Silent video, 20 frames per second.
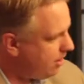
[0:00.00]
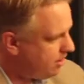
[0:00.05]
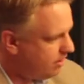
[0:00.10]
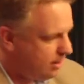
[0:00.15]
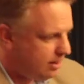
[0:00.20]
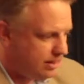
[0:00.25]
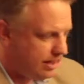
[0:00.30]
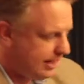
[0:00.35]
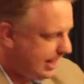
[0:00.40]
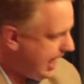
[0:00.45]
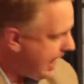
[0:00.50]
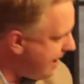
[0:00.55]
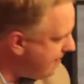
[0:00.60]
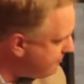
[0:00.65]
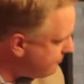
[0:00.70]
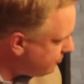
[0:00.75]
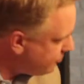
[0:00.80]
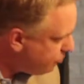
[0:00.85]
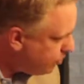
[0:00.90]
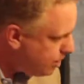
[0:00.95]
like
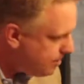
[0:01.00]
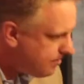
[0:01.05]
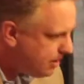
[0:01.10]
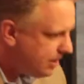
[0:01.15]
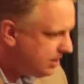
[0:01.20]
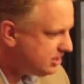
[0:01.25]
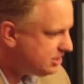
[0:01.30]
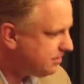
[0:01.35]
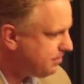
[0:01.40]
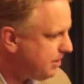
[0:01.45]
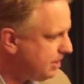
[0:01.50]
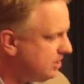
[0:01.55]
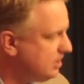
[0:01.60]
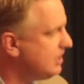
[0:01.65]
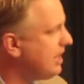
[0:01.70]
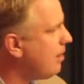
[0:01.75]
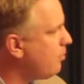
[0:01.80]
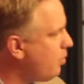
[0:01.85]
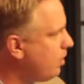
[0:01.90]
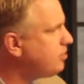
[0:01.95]
everybody's opinion.
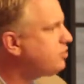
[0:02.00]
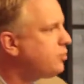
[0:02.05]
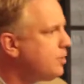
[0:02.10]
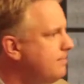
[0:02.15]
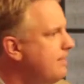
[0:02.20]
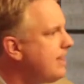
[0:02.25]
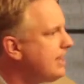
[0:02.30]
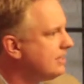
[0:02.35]
Now, once we make